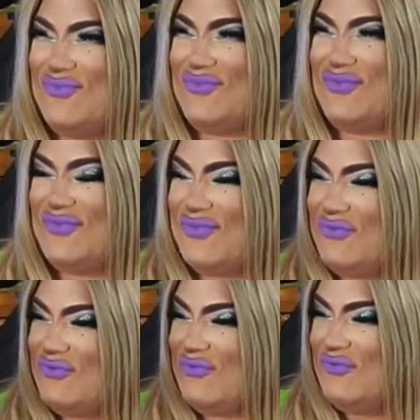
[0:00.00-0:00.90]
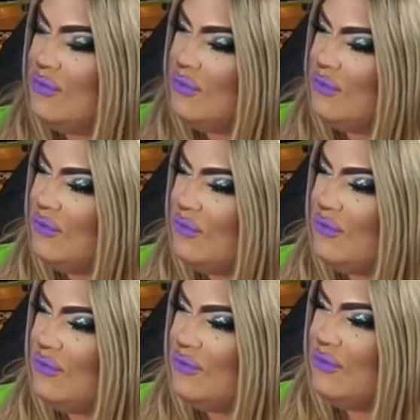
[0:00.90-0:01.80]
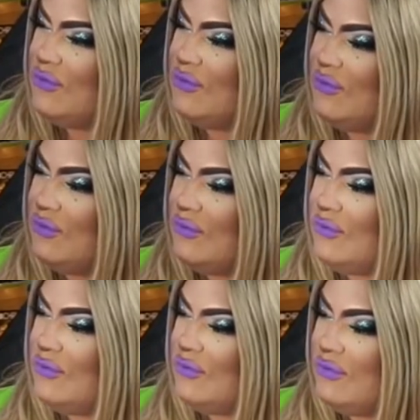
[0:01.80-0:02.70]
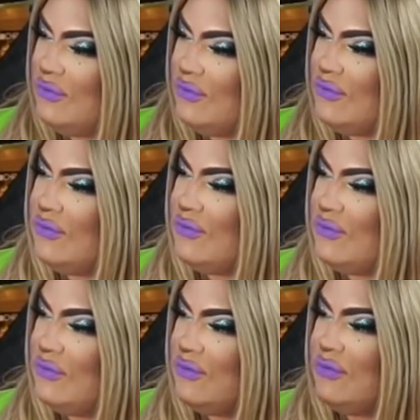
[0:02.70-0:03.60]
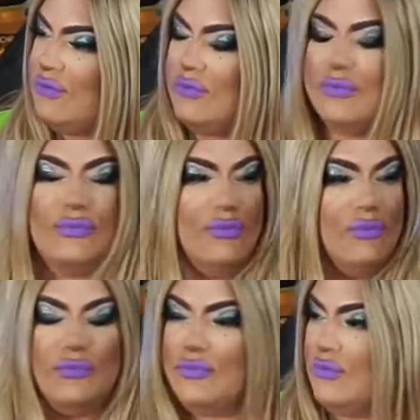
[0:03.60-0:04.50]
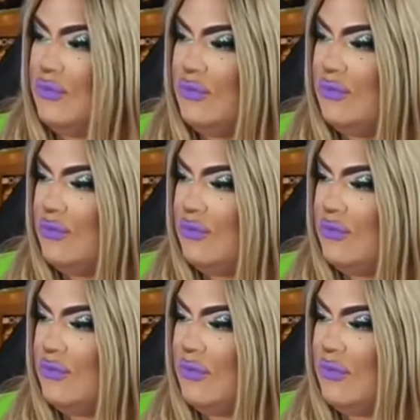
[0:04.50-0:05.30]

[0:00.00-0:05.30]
The person shown says nothing.